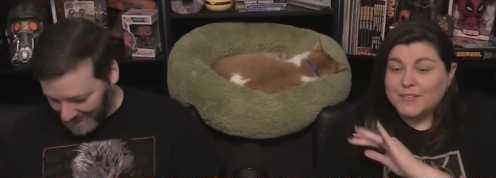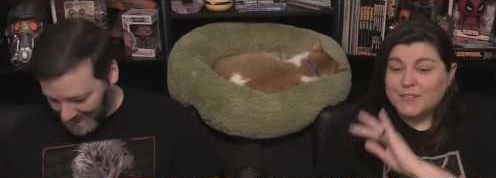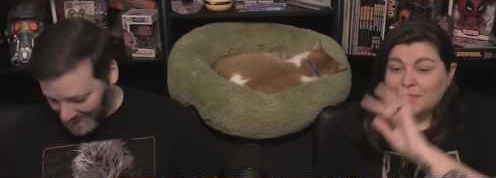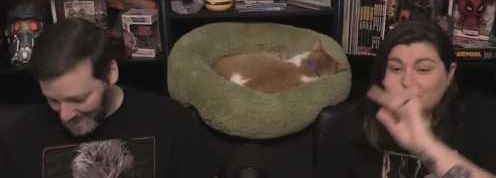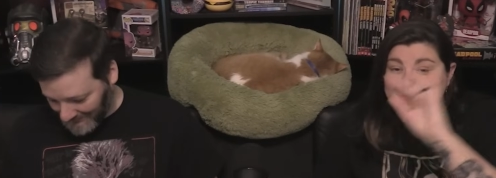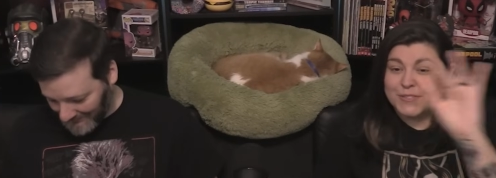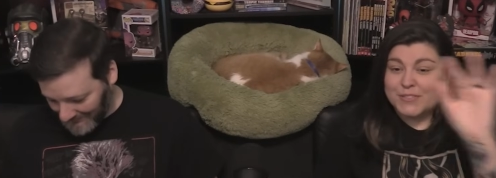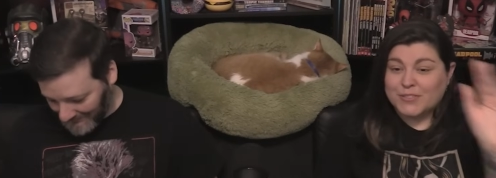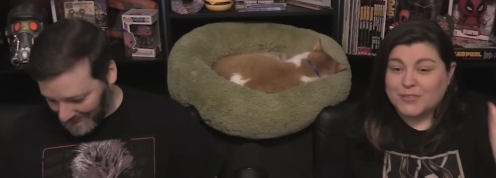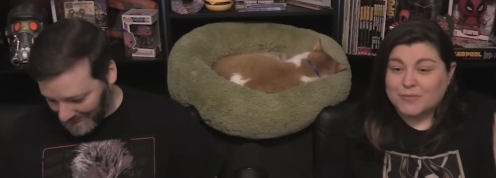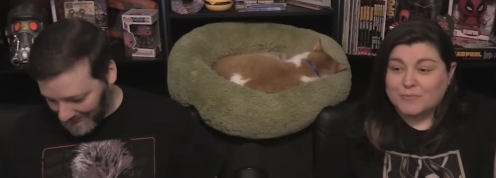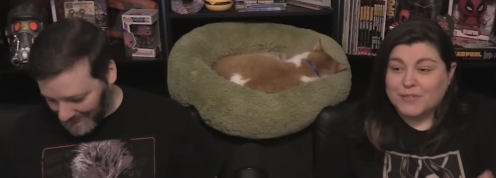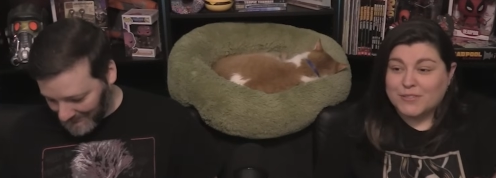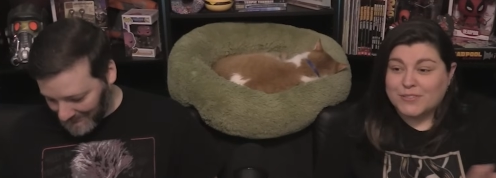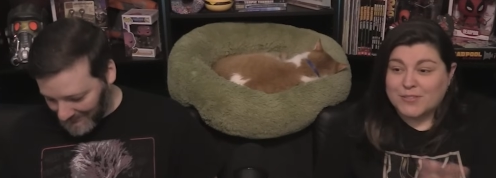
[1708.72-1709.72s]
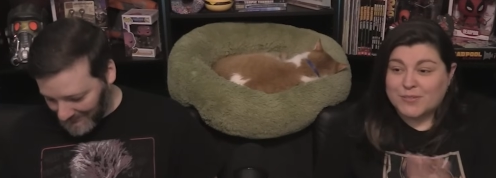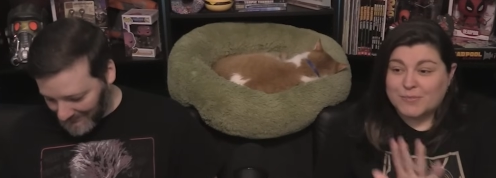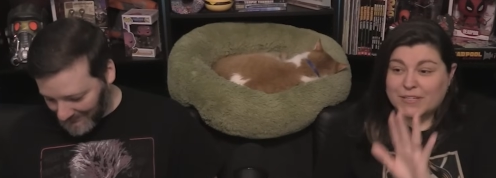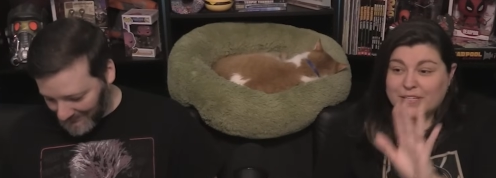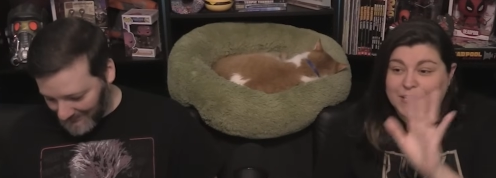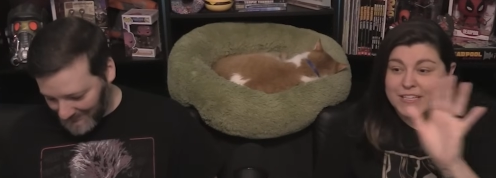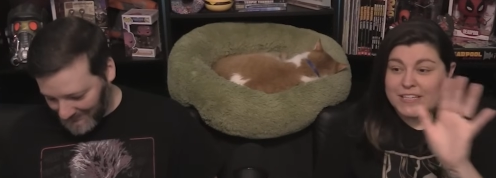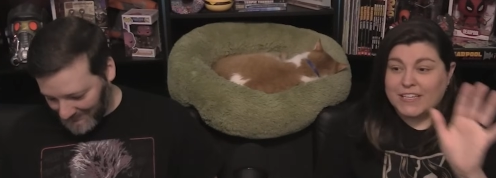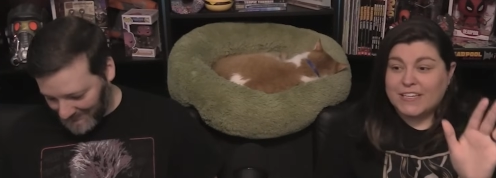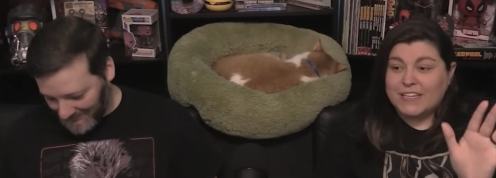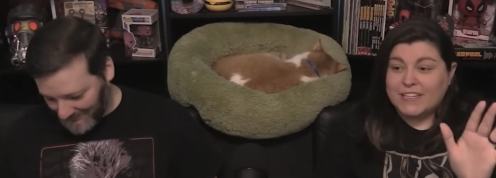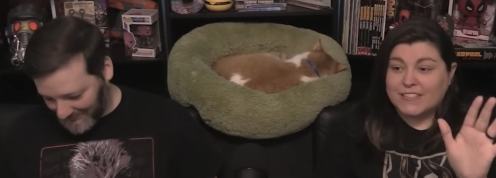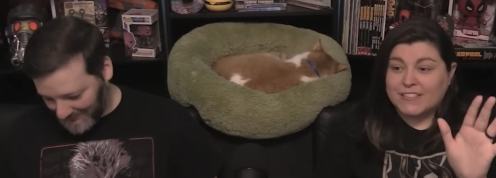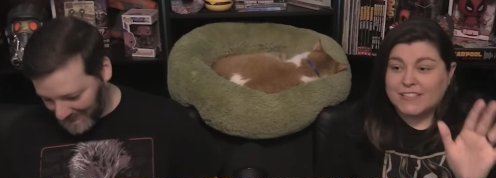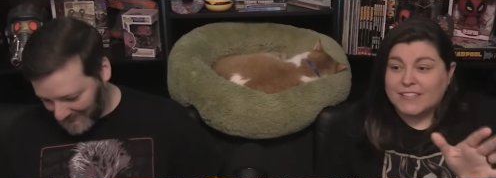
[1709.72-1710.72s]
Speaker 1: Mr. Muscles
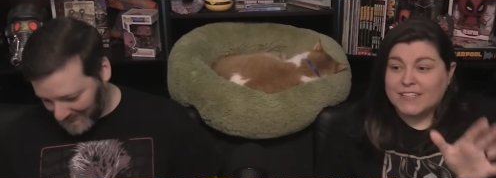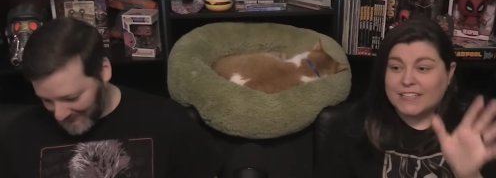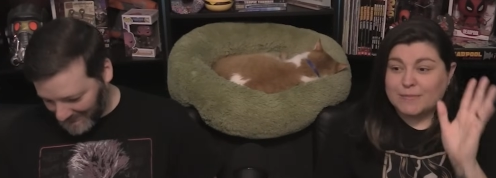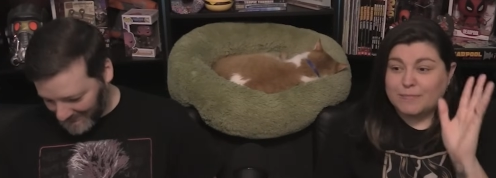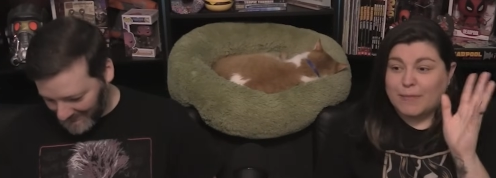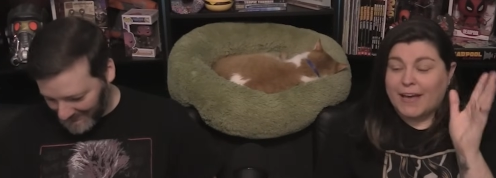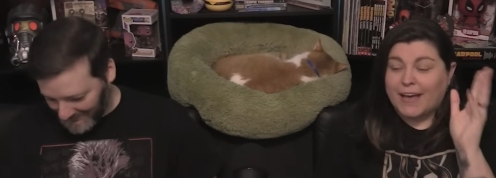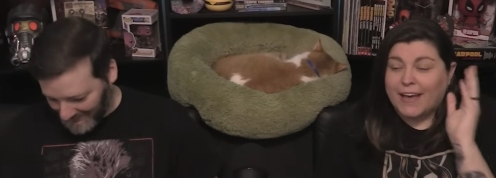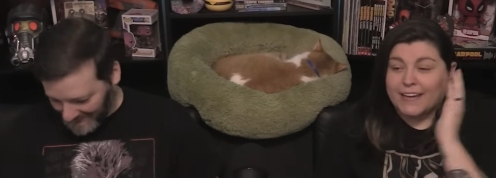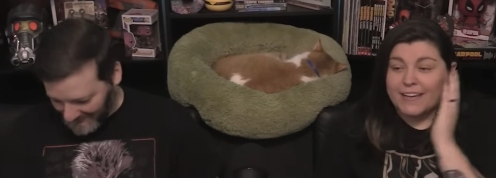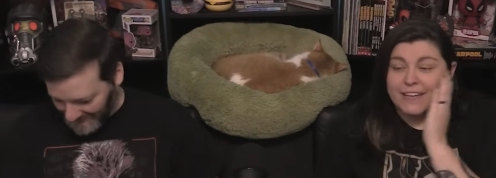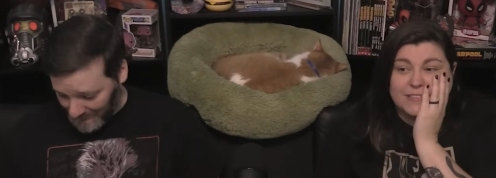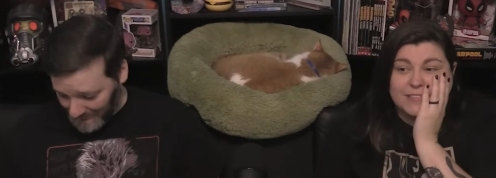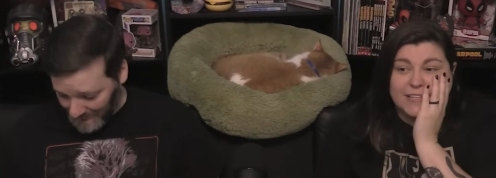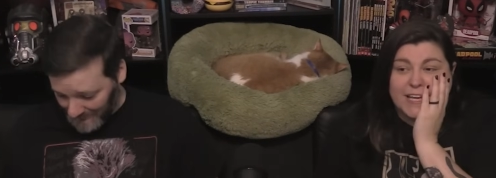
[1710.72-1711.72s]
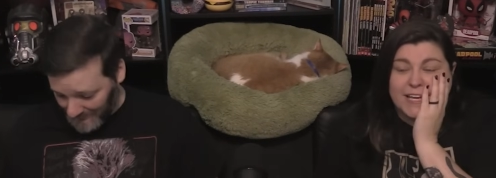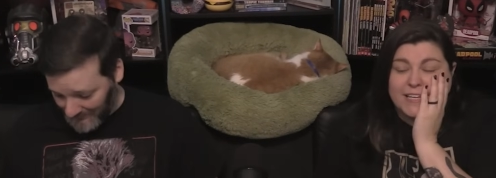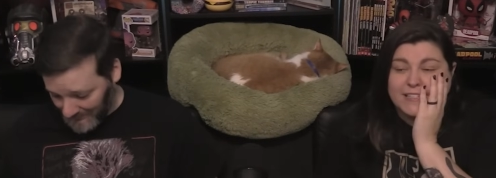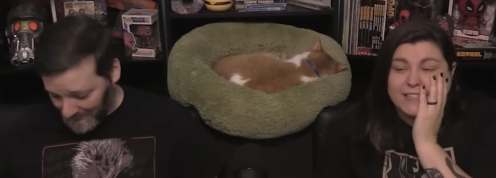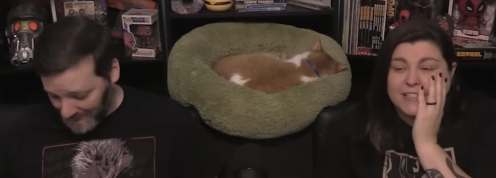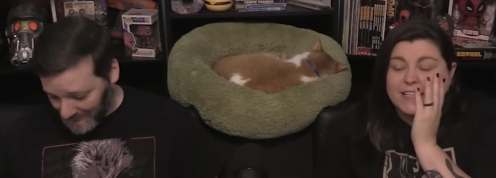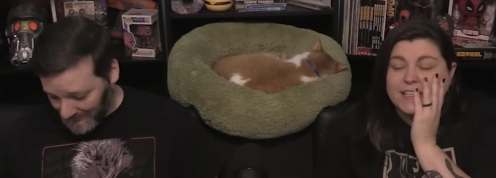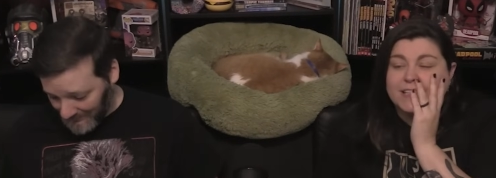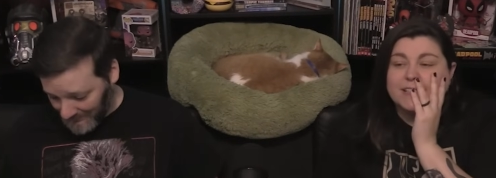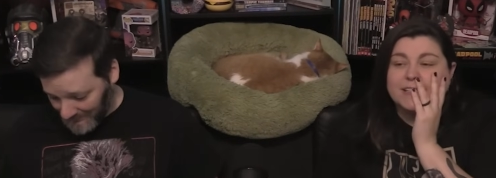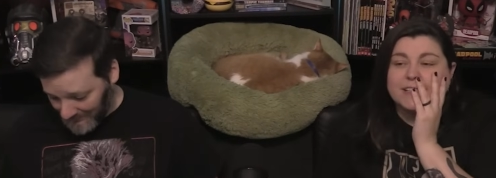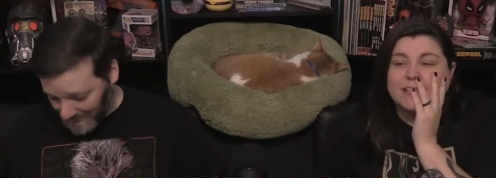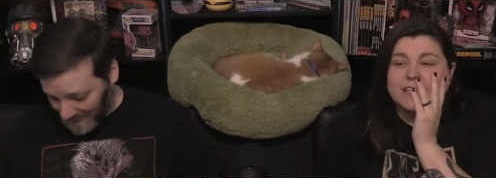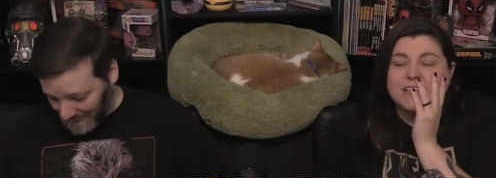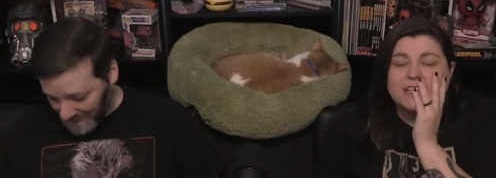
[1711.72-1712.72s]
McGee, slicked back. It's it's such an